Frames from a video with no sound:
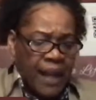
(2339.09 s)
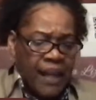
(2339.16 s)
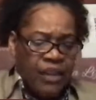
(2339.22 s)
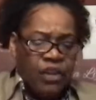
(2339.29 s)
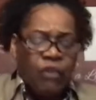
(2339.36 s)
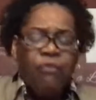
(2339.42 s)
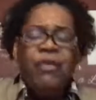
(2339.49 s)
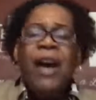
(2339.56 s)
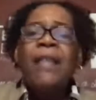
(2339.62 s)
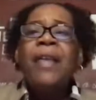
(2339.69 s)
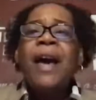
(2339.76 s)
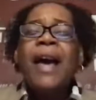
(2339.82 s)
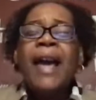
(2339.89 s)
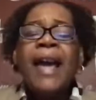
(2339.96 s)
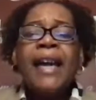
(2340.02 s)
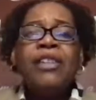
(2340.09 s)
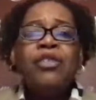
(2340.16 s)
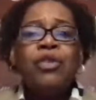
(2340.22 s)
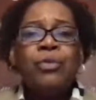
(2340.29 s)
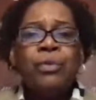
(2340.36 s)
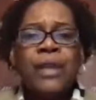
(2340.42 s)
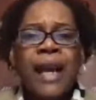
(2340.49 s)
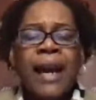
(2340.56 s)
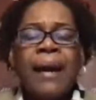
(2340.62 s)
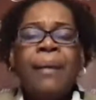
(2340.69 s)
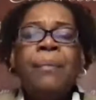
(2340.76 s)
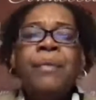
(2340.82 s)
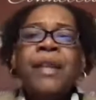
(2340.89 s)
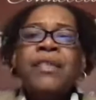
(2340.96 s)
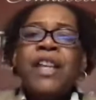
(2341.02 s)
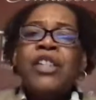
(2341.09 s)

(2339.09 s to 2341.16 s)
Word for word: And so, Father, I ask you now